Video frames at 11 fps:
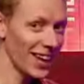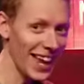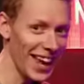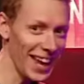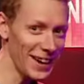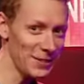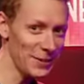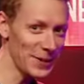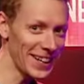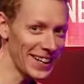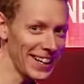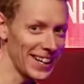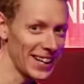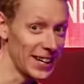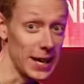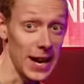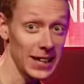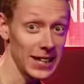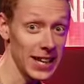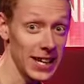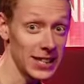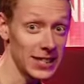Hey, everybody. Nathan
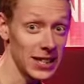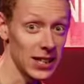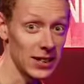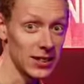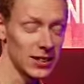Gates here.